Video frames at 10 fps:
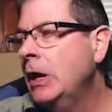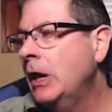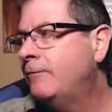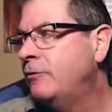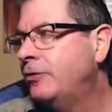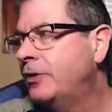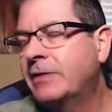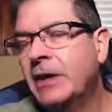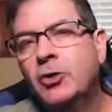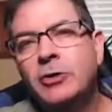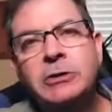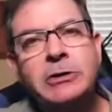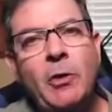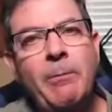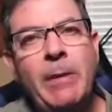If you think they couldn't
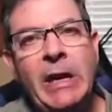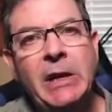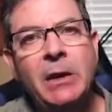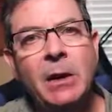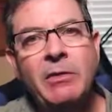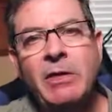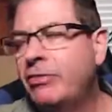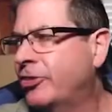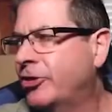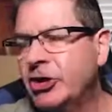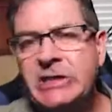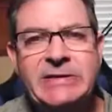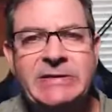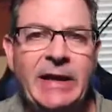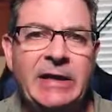do a minute, then 30
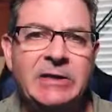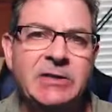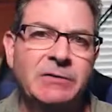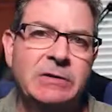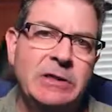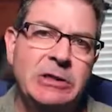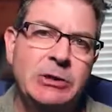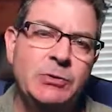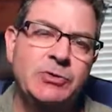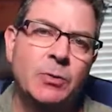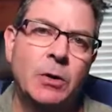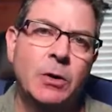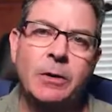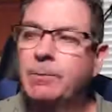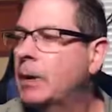seconds of continuous
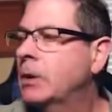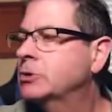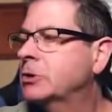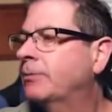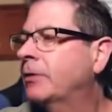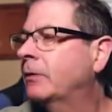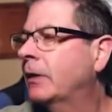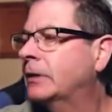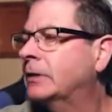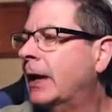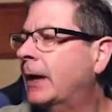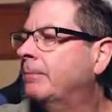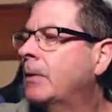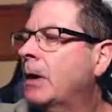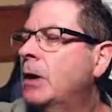work, something like that.
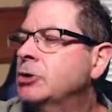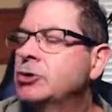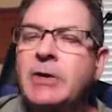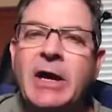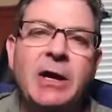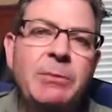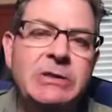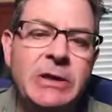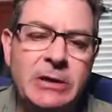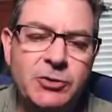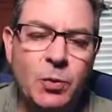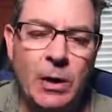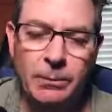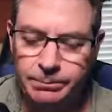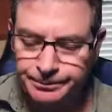So that can be done as well.